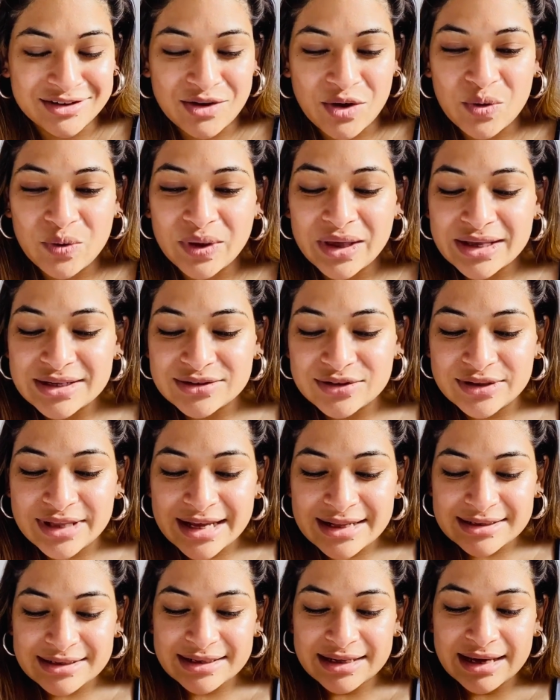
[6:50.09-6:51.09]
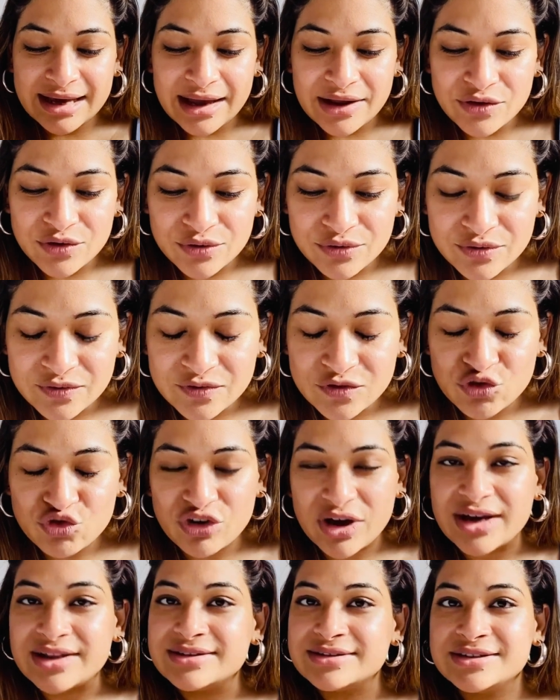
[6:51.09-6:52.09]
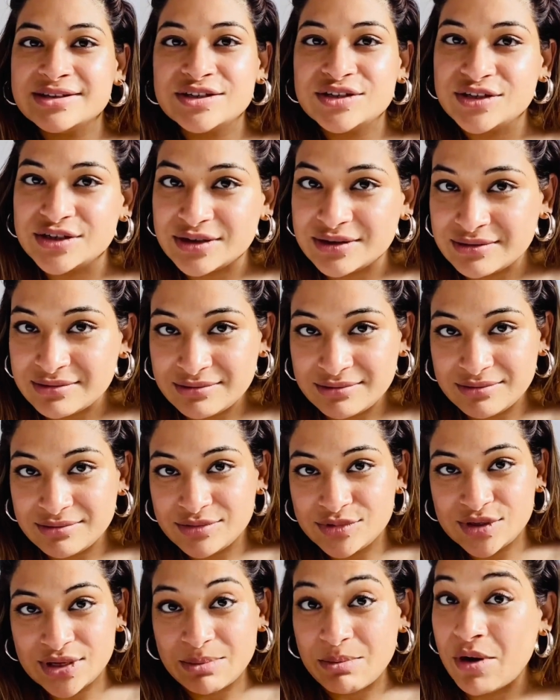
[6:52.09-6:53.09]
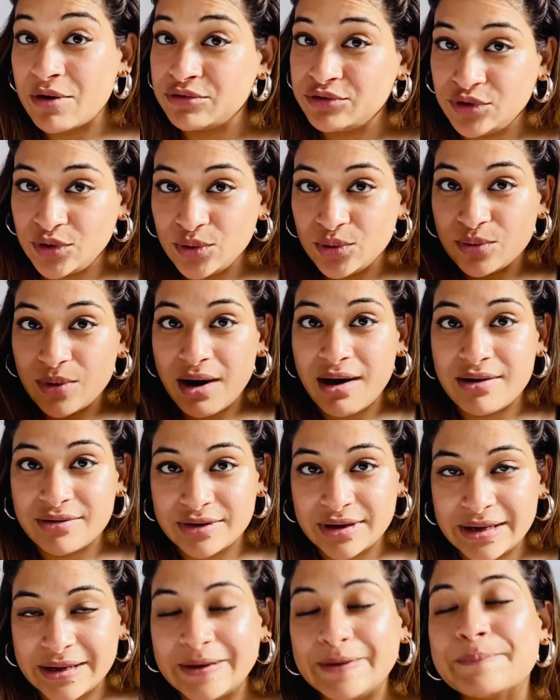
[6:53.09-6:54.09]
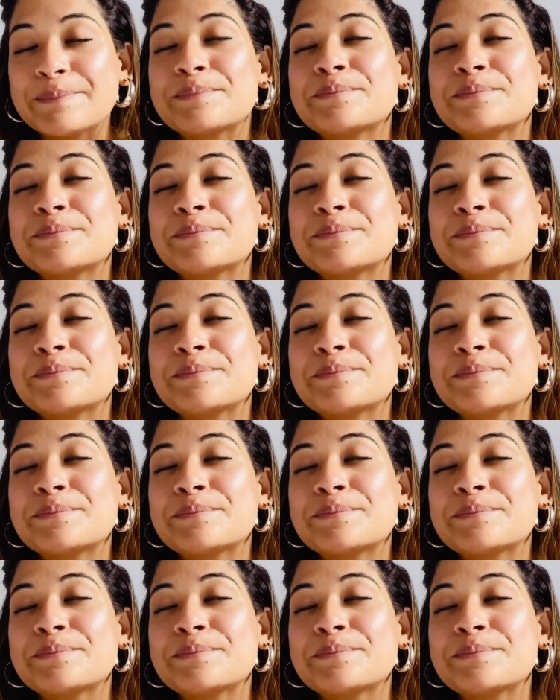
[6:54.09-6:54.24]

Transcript: Okay, so that's the kind of transition some of you are in.